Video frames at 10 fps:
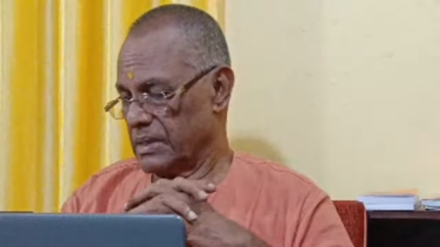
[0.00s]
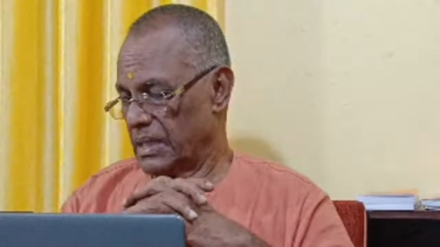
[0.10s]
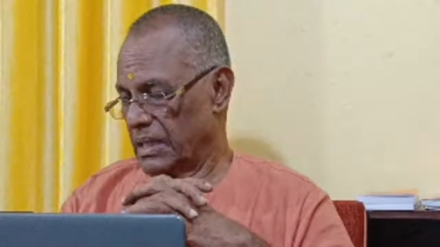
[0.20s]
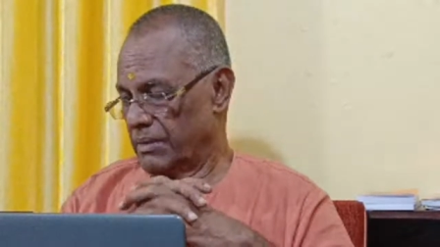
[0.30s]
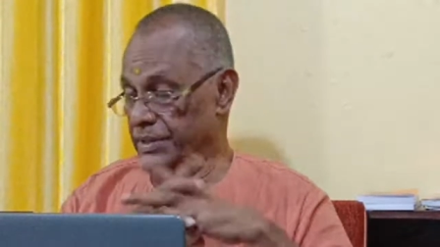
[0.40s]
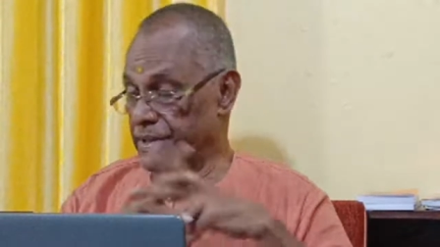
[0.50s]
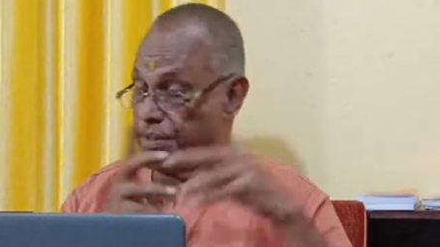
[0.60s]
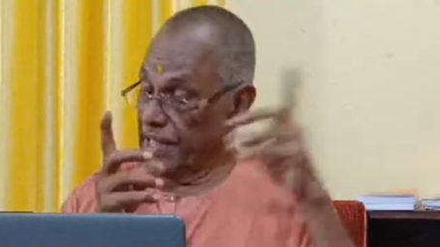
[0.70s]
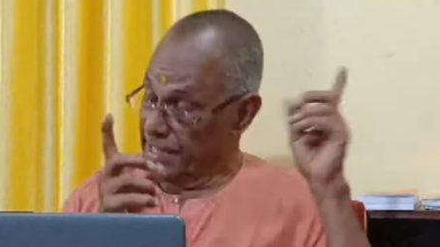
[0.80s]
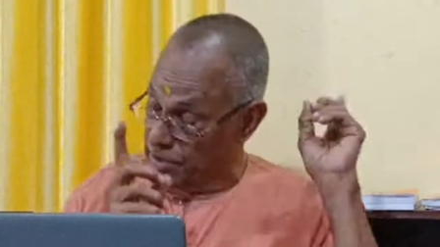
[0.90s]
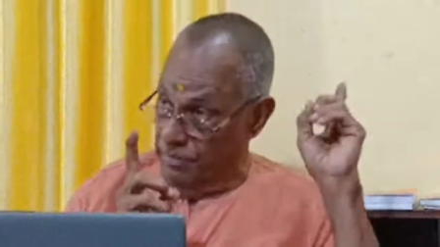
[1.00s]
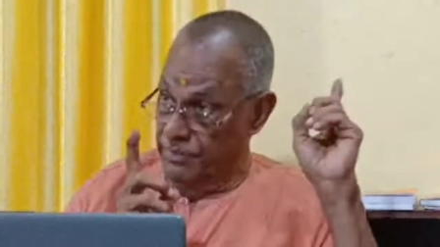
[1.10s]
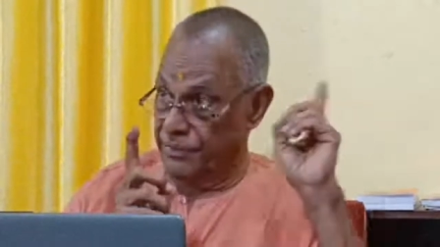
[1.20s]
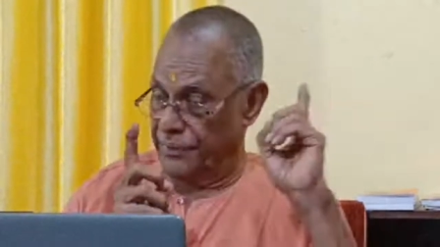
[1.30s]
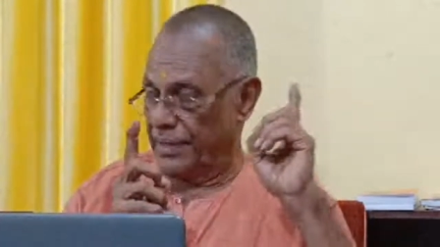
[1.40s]
which later on we
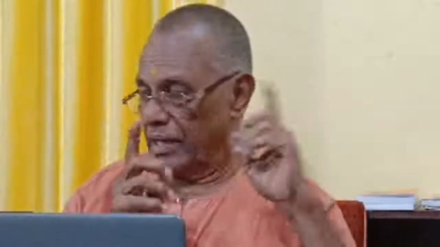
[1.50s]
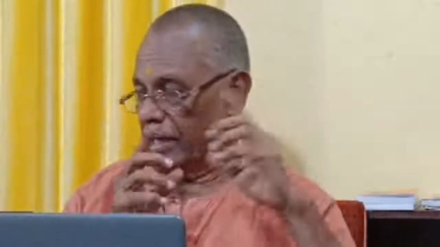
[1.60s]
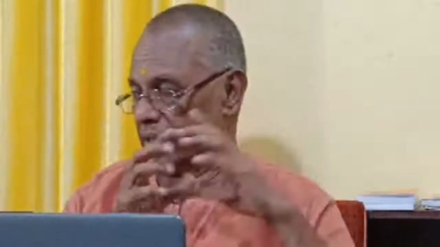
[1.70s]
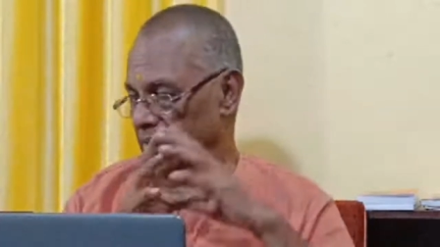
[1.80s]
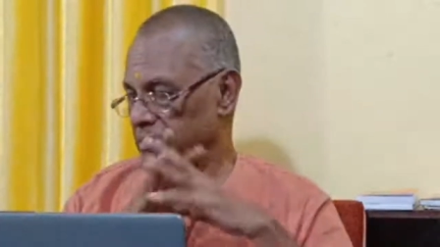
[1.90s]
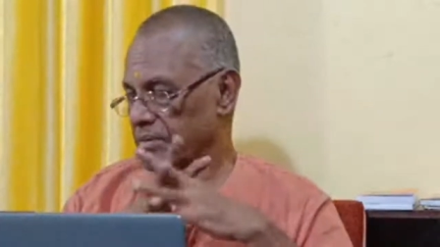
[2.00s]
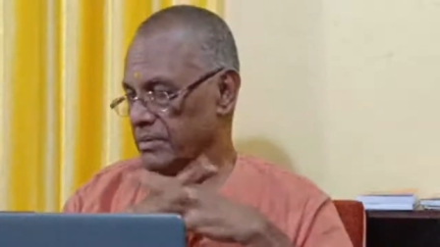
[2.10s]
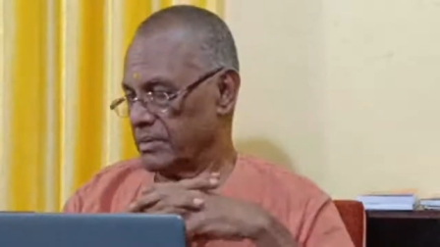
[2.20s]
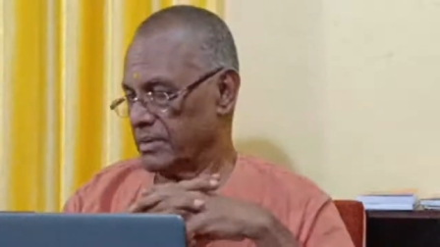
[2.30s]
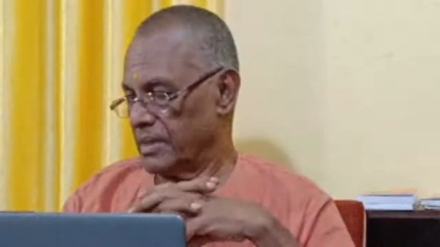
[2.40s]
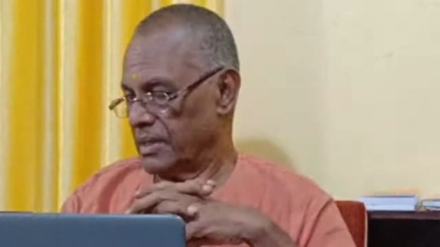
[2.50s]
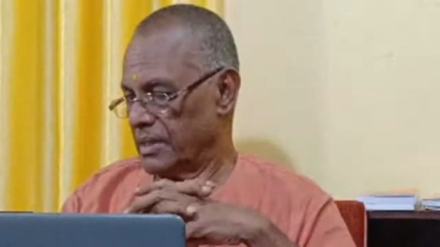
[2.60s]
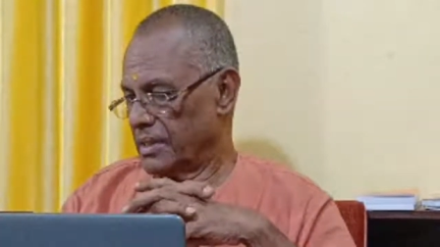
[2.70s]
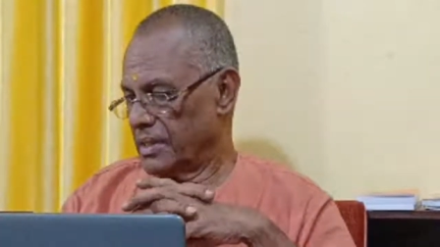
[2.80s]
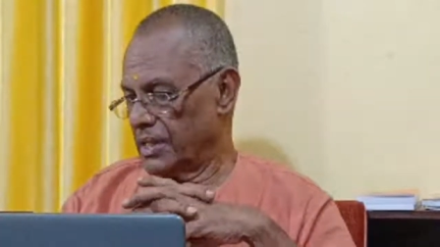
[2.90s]
feel,
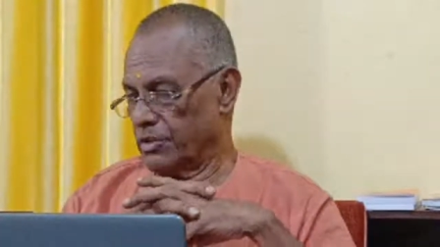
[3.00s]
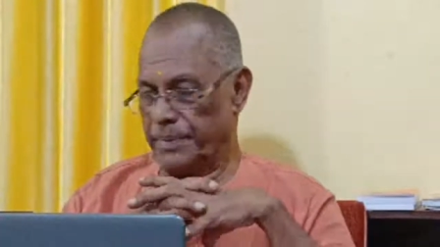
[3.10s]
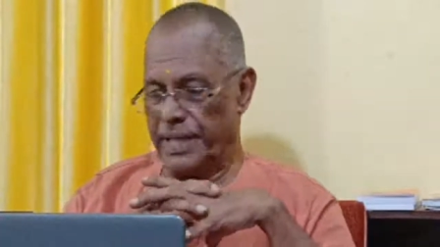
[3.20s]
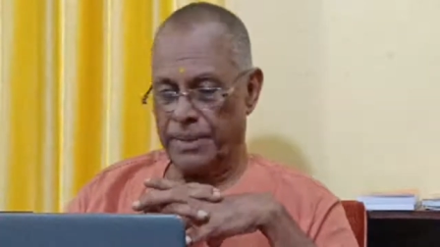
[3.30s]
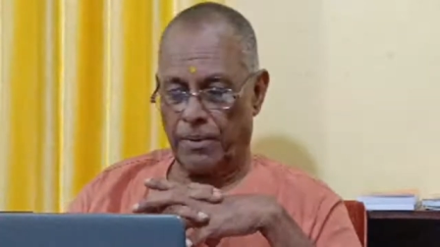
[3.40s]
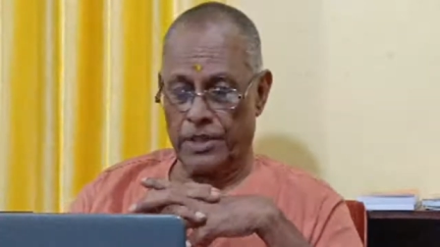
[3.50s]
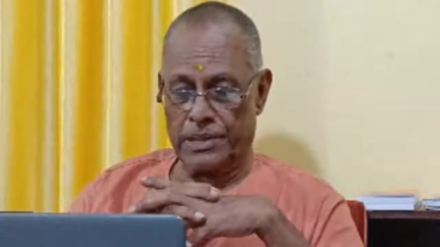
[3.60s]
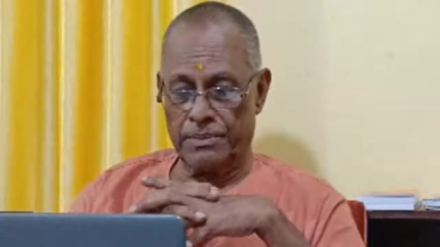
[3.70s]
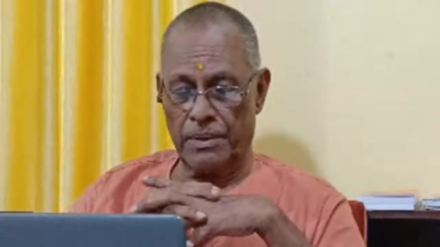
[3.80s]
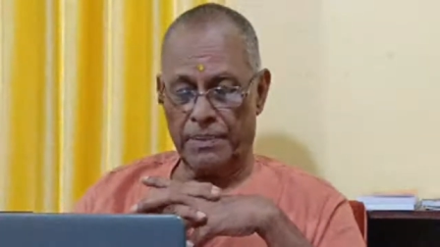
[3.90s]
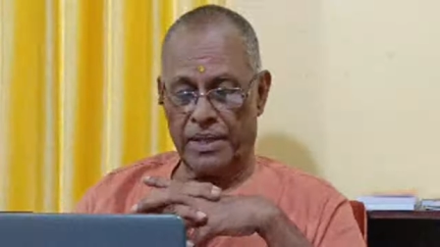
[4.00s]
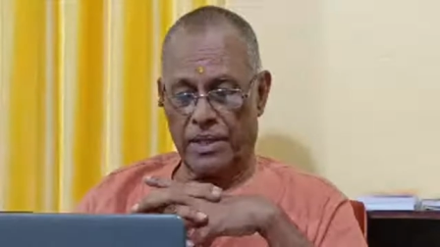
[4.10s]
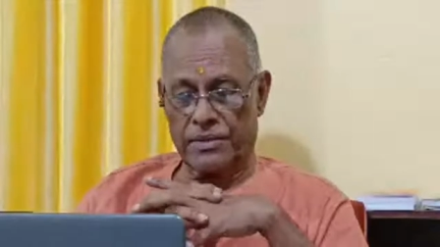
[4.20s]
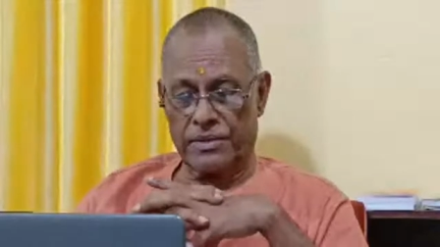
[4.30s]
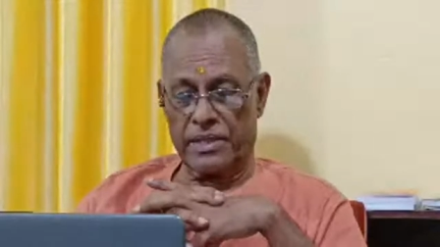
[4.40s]
it was made possible because
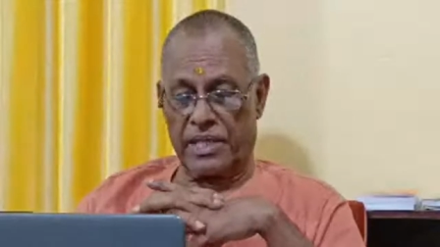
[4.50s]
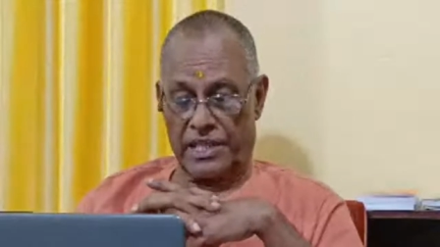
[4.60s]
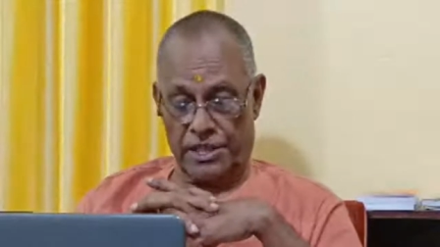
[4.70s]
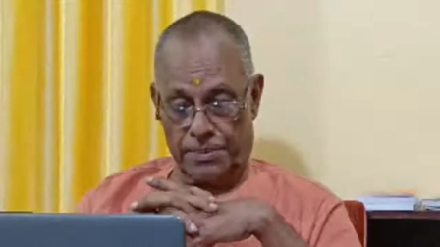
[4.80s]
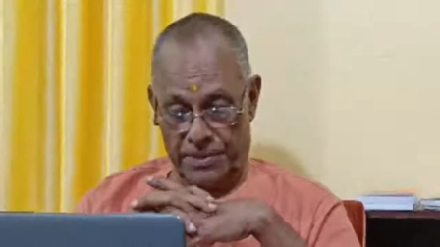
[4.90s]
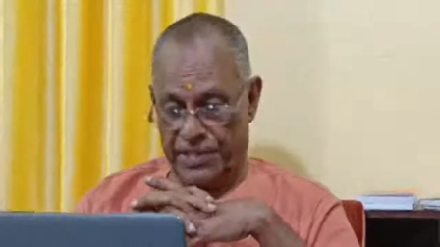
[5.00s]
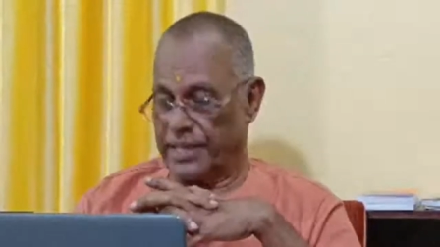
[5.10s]
of the transmission.